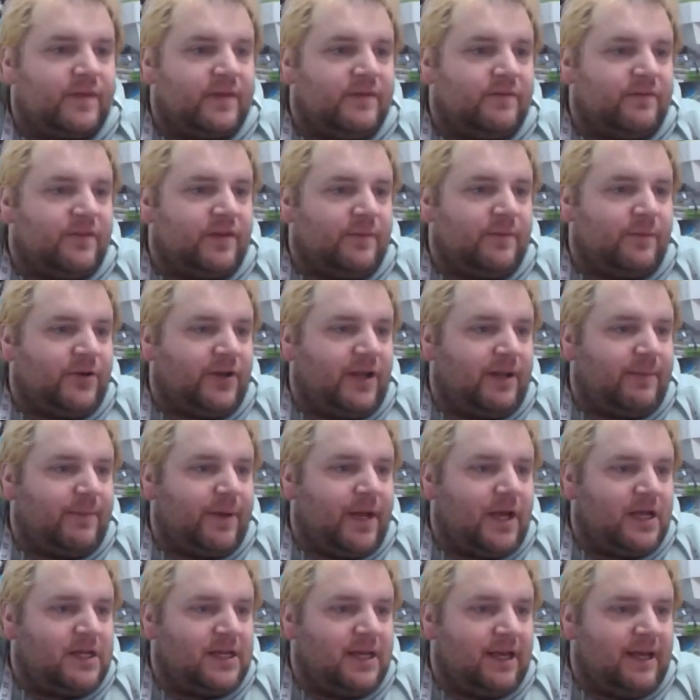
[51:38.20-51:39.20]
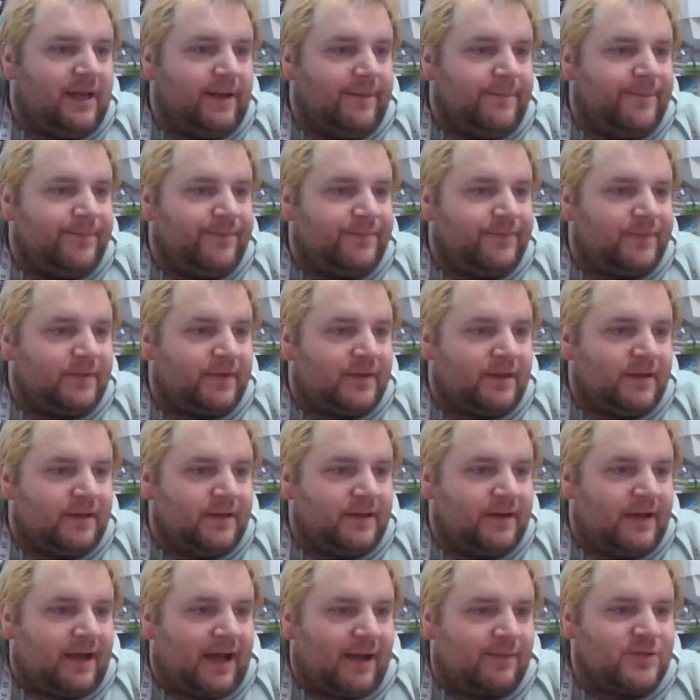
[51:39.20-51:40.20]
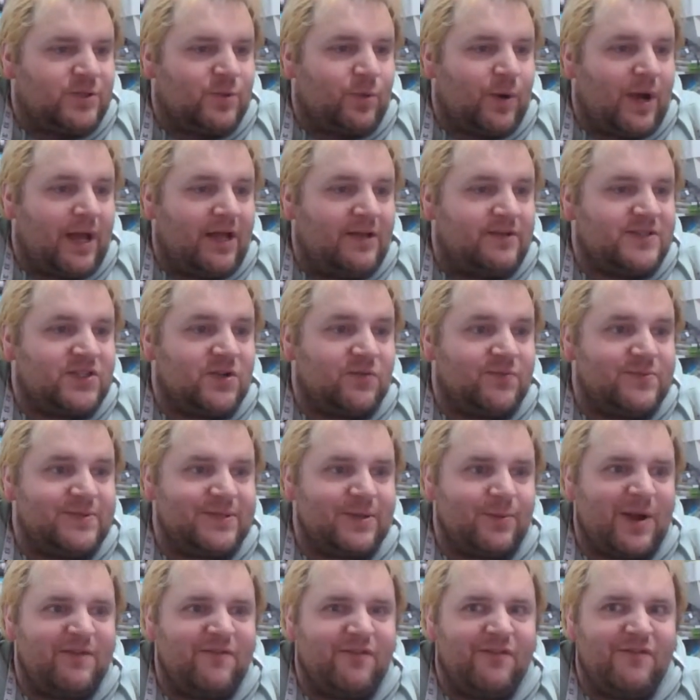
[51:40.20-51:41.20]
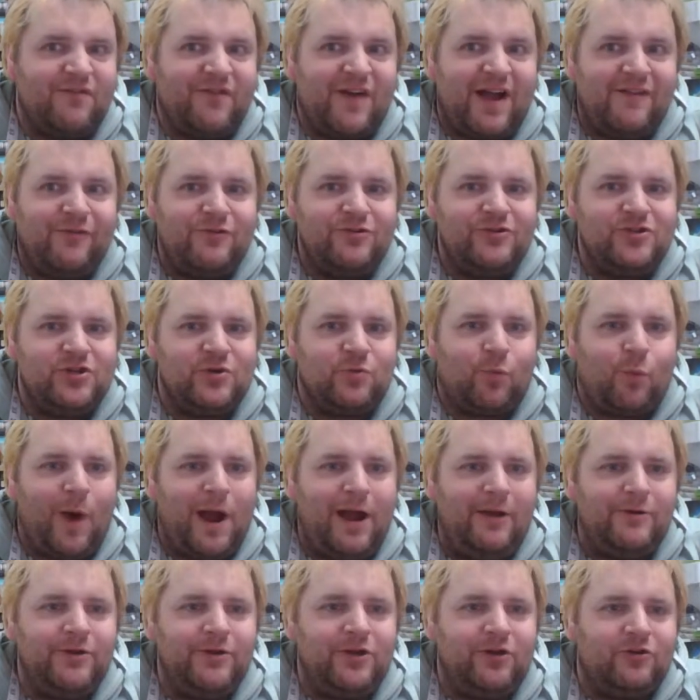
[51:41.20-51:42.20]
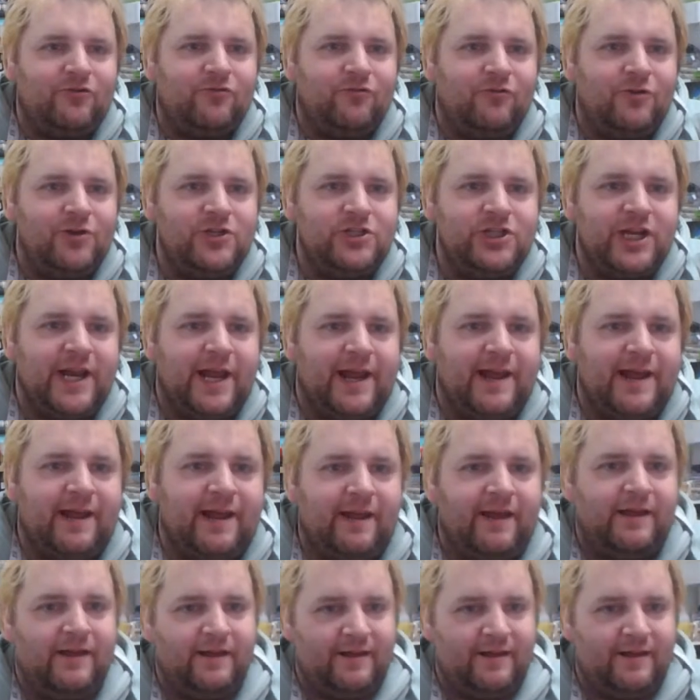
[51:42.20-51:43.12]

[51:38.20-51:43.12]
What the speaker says: for the Monday market. I'm 12 subs away from 500. Wow, you're crushing it.